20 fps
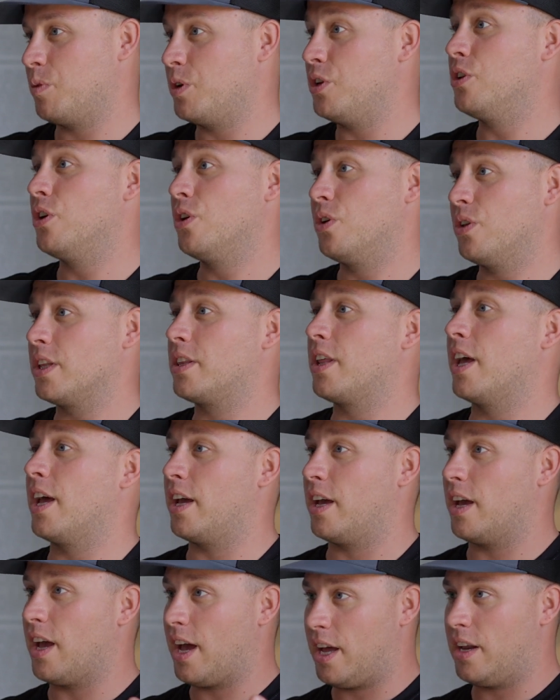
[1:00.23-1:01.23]
We knew that
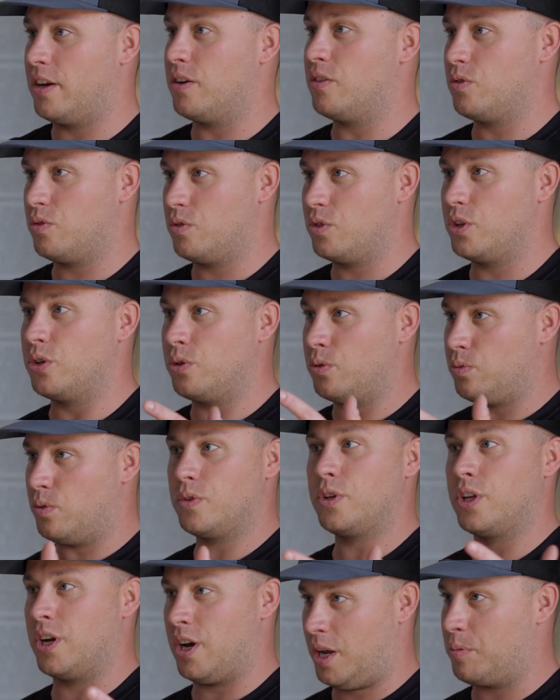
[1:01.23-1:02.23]
they had
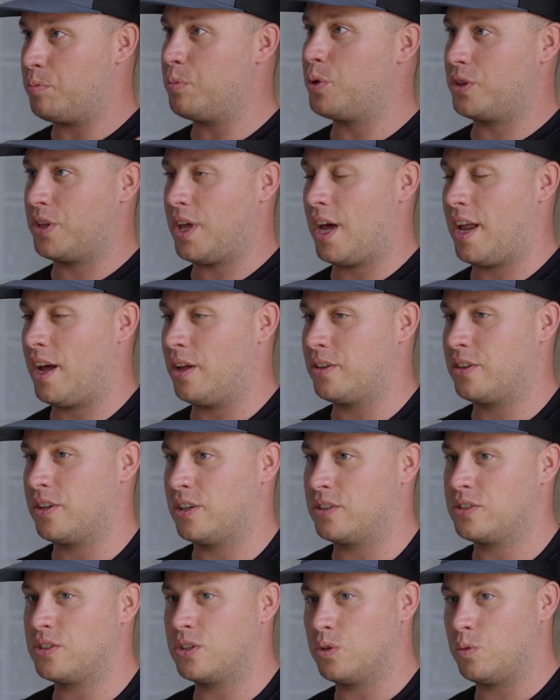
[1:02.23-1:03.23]
had put that out
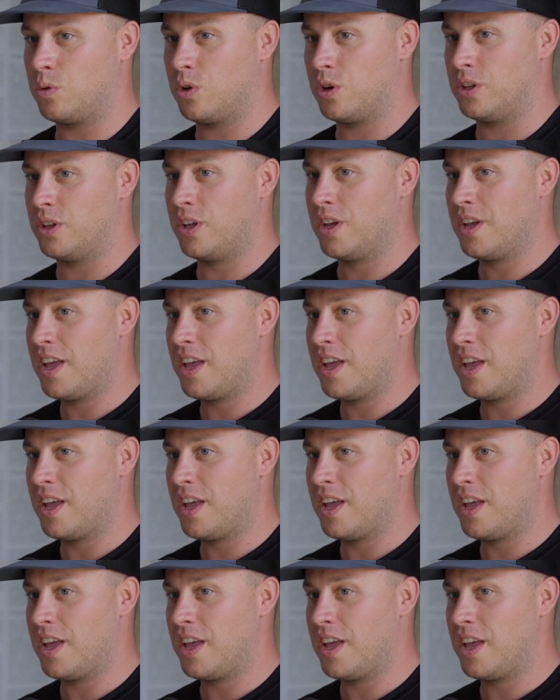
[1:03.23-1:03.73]
there to the world,